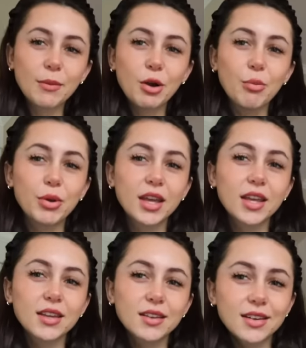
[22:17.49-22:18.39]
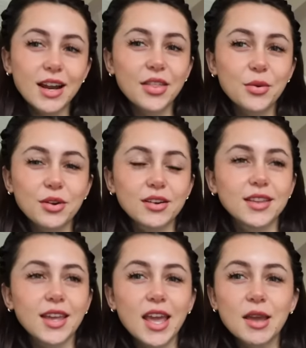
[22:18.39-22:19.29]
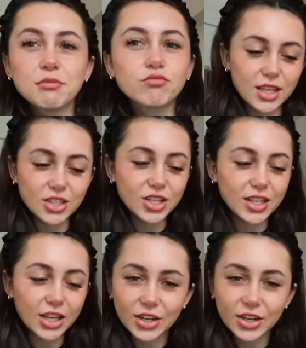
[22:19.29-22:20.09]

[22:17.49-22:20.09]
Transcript: I'm hoping now that we're in the game, things are gonna get